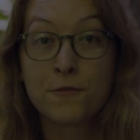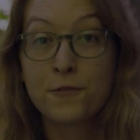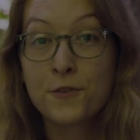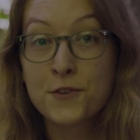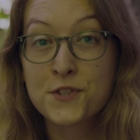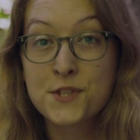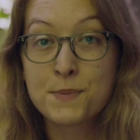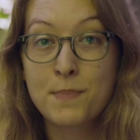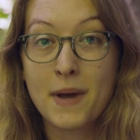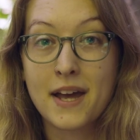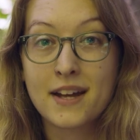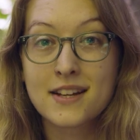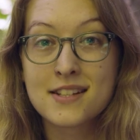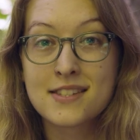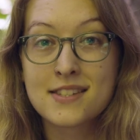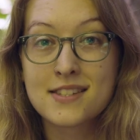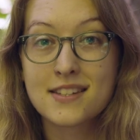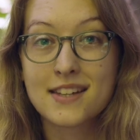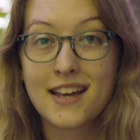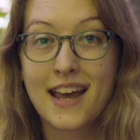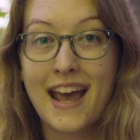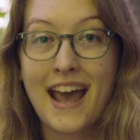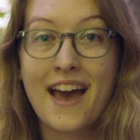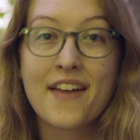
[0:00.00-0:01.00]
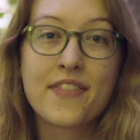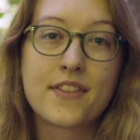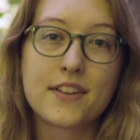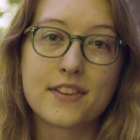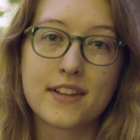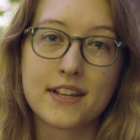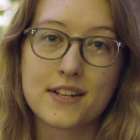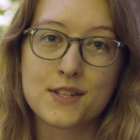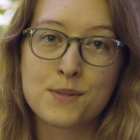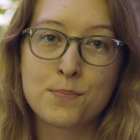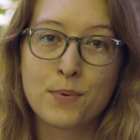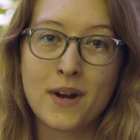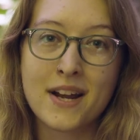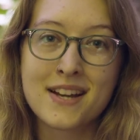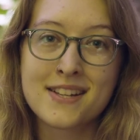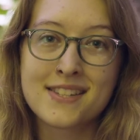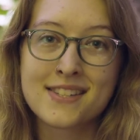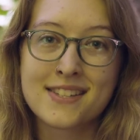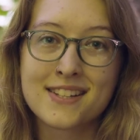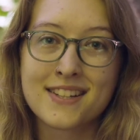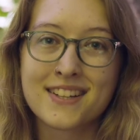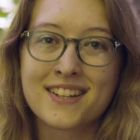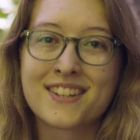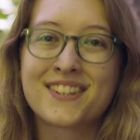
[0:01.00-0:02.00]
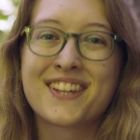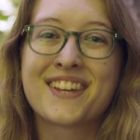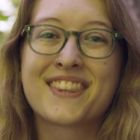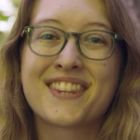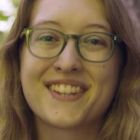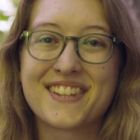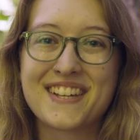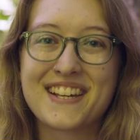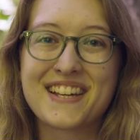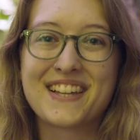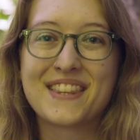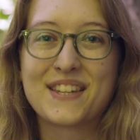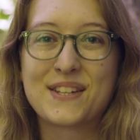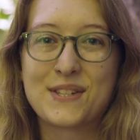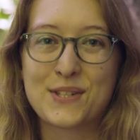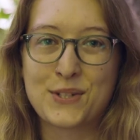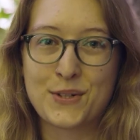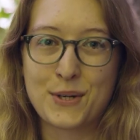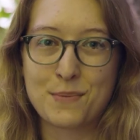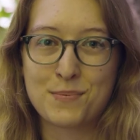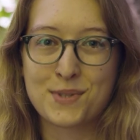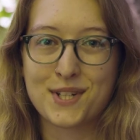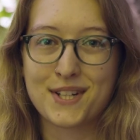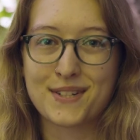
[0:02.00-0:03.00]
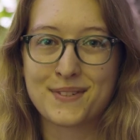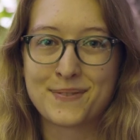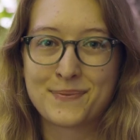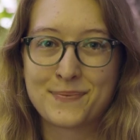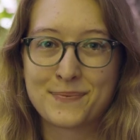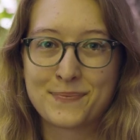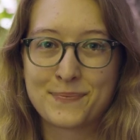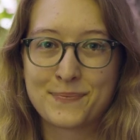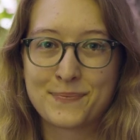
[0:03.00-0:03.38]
the full specs and the latest price, click the link in the description.